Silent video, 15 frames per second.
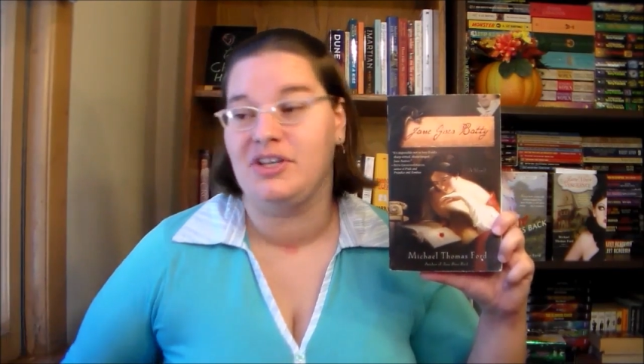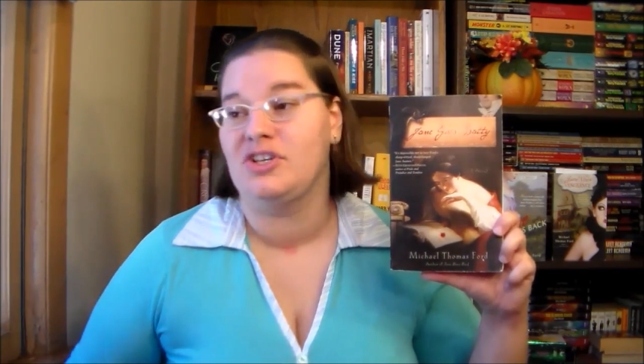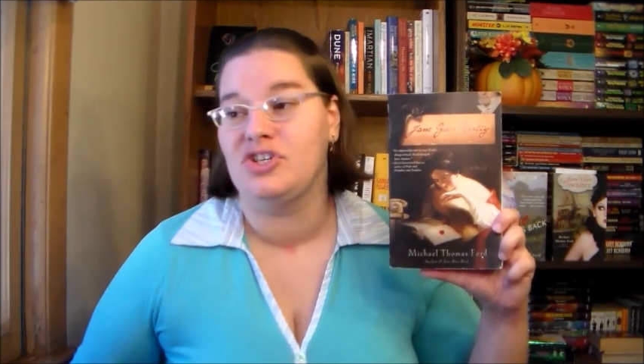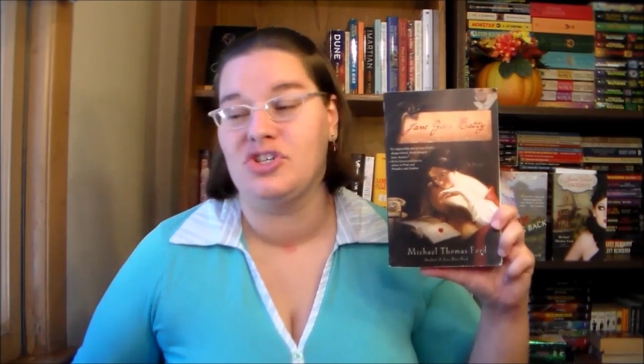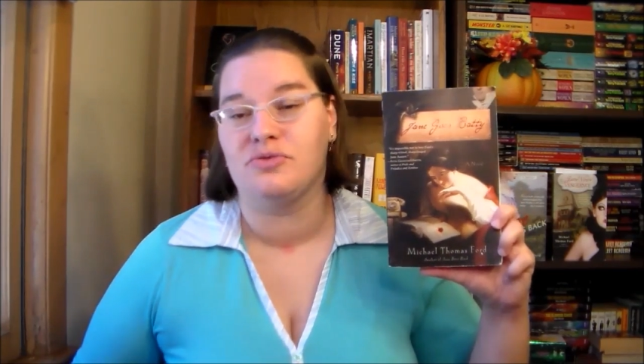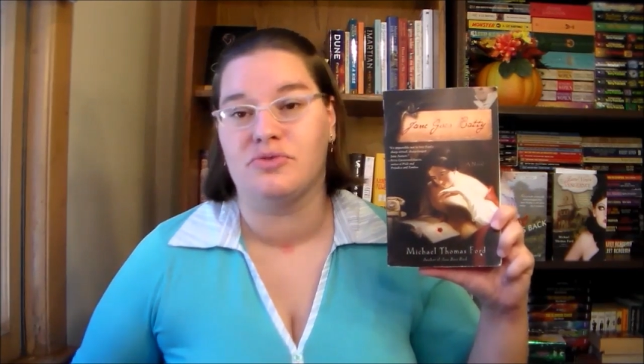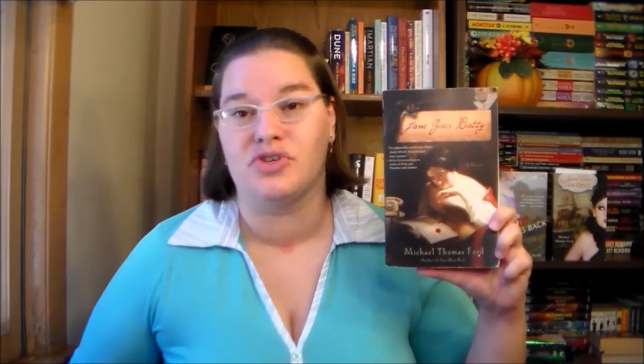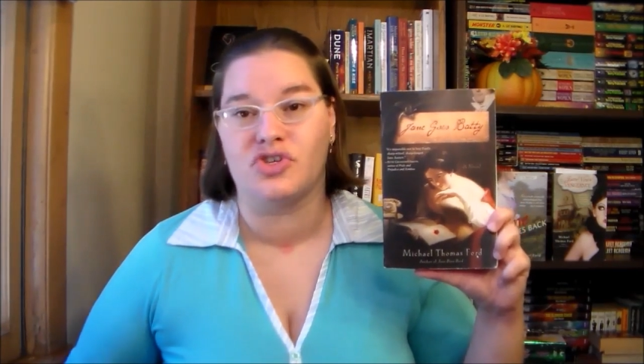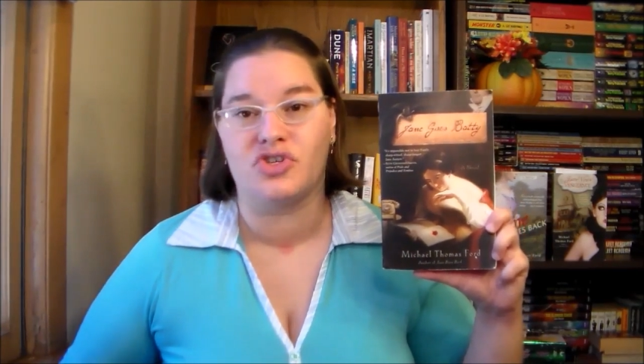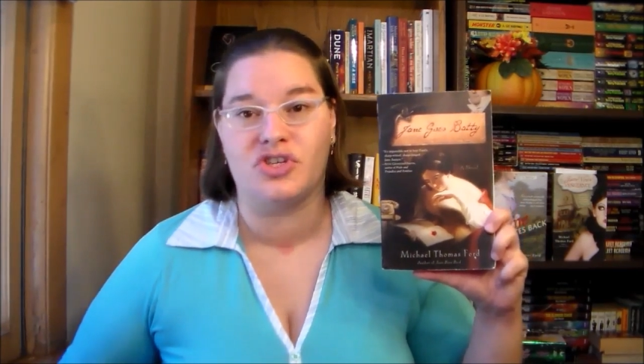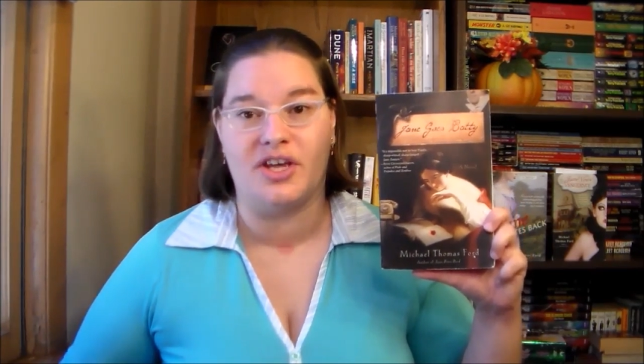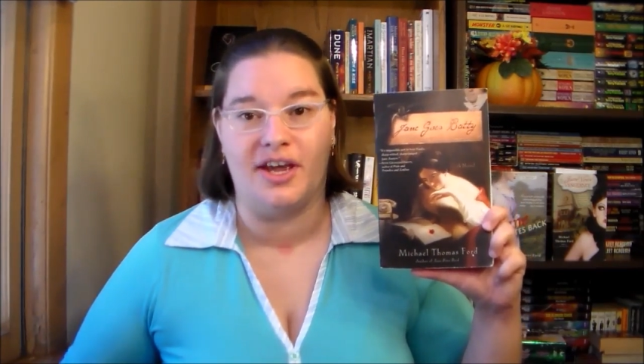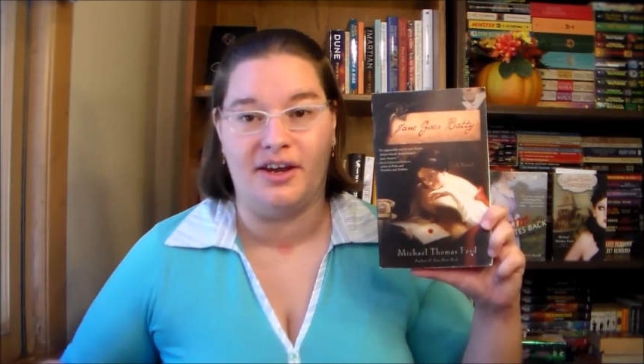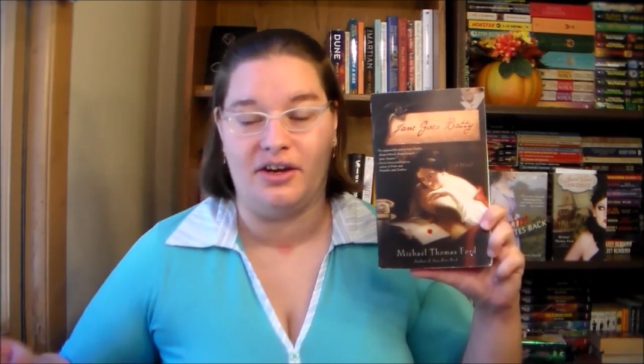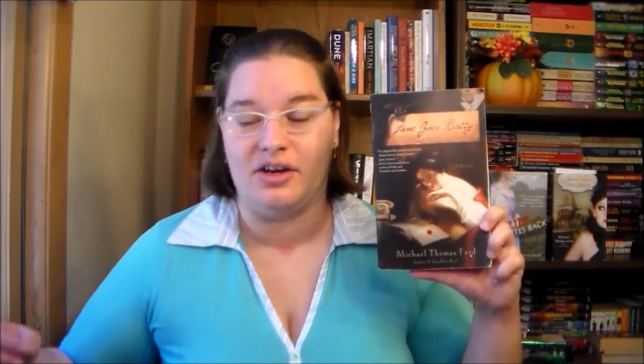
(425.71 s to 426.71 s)
being
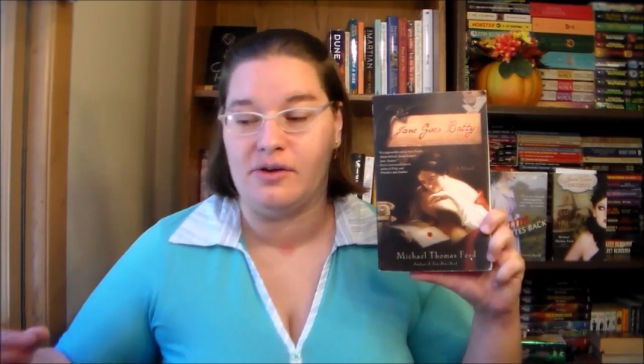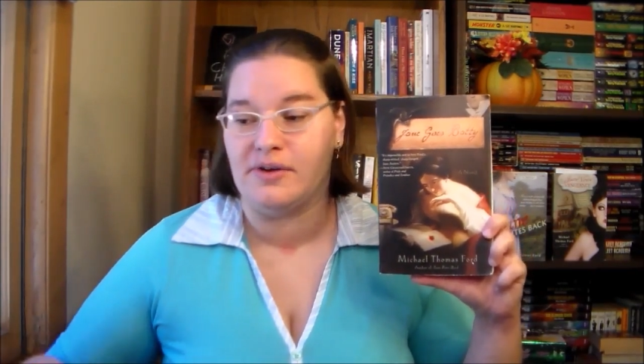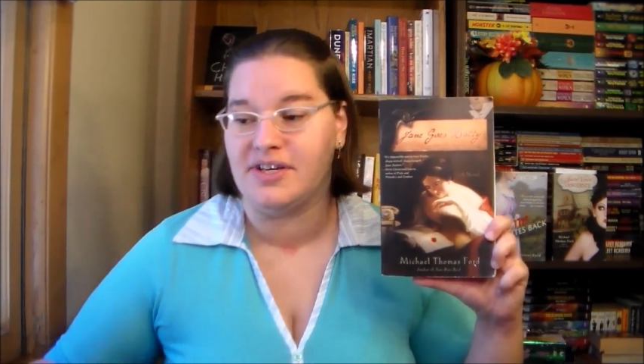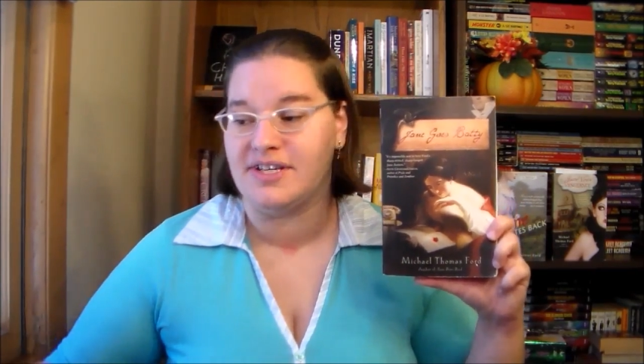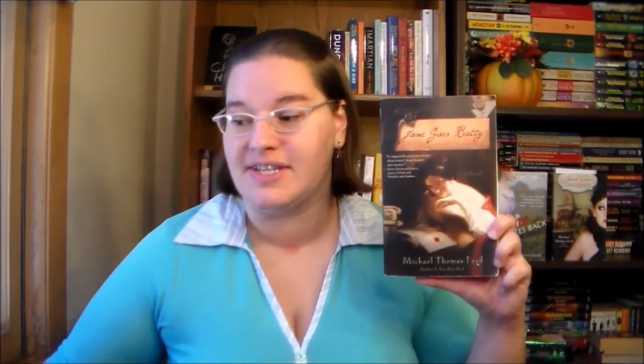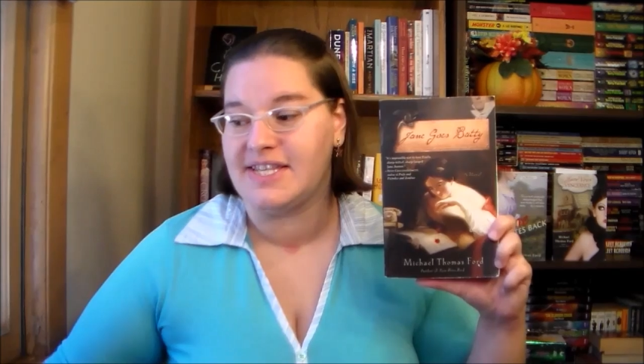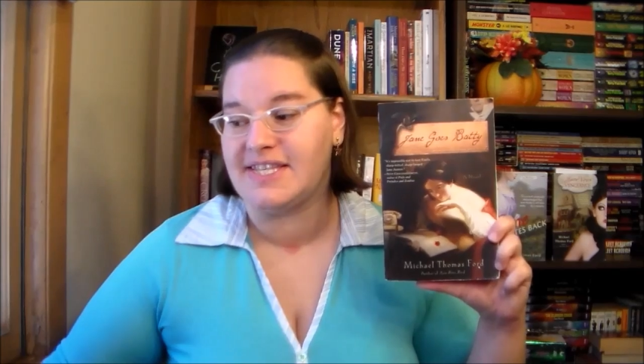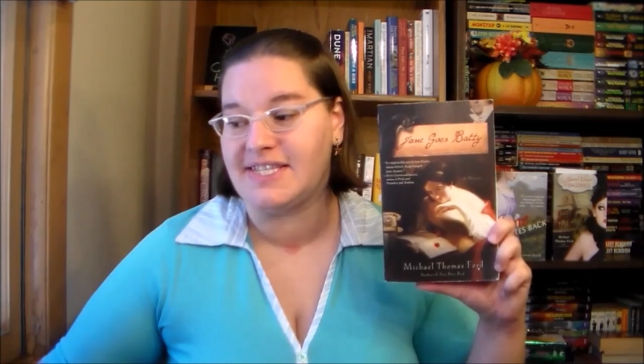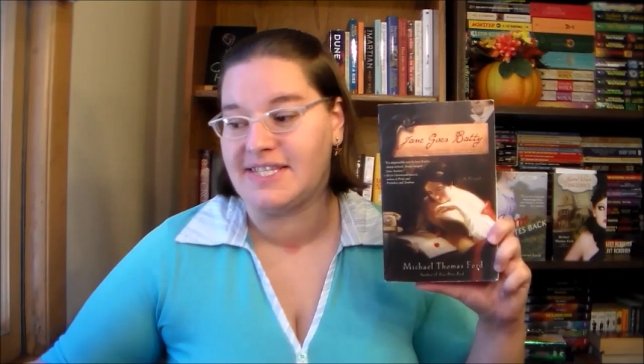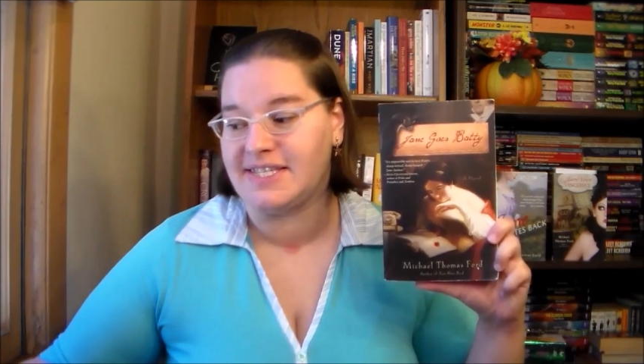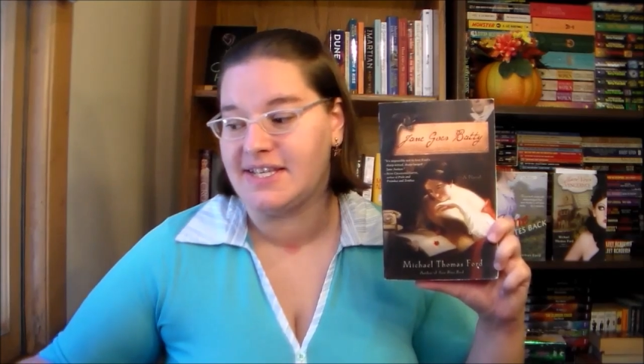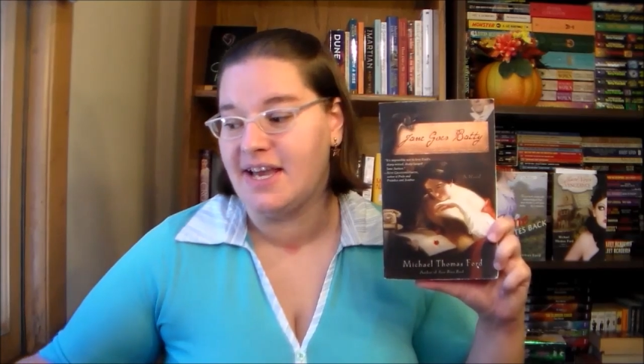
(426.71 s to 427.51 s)
Jewish and going to the